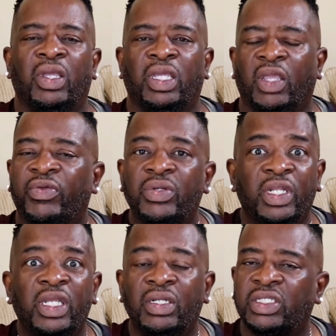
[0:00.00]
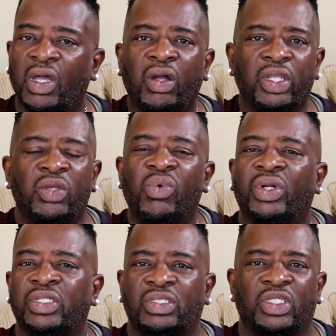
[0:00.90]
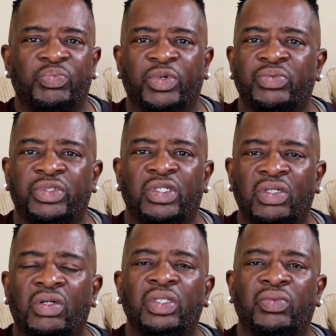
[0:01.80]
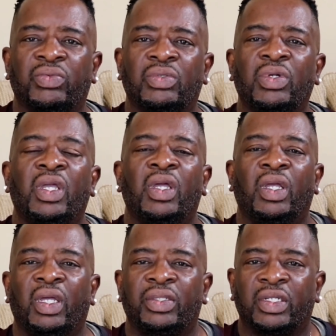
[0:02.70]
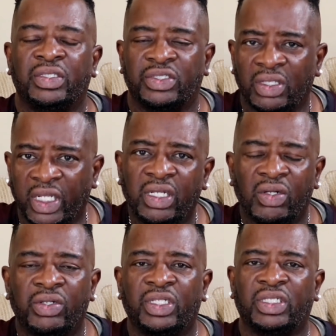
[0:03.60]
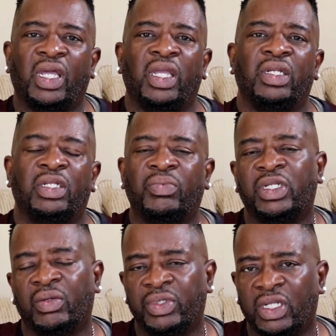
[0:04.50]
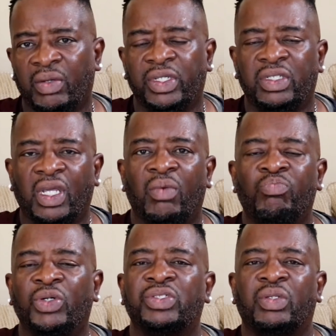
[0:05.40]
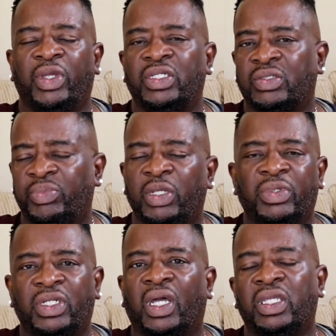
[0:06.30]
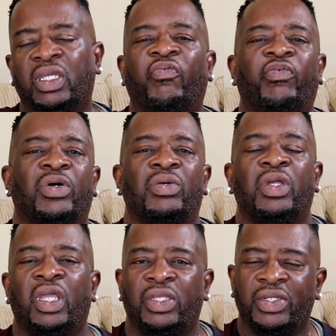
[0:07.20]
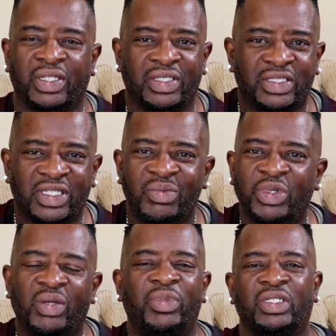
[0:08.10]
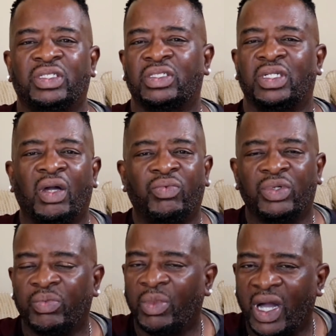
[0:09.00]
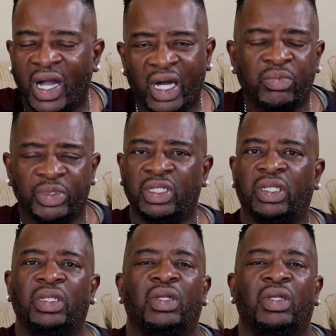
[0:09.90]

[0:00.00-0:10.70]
If you need to talk or you want to just express what you're going through, there's a link on the site, www.MostAmazingPeople.info. You can send me a message, and I will honorably